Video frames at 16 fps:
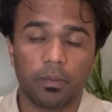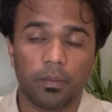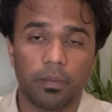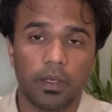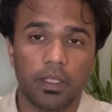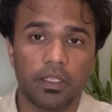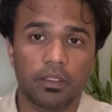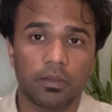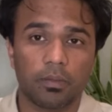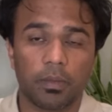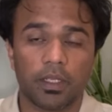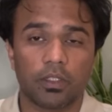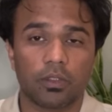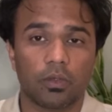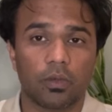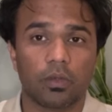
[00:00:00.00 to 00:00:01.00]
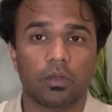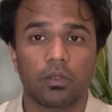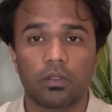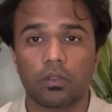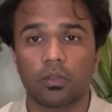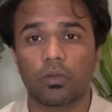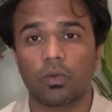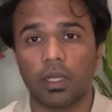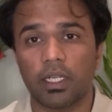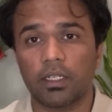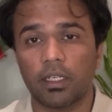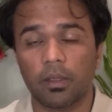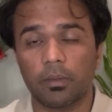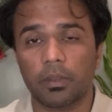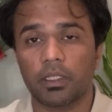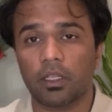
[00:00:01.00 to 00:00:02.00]
please make sure to write
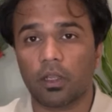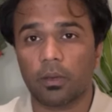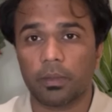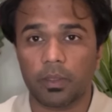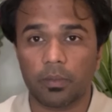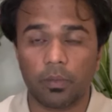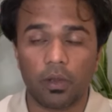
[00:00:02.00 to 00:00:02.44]
them in the comment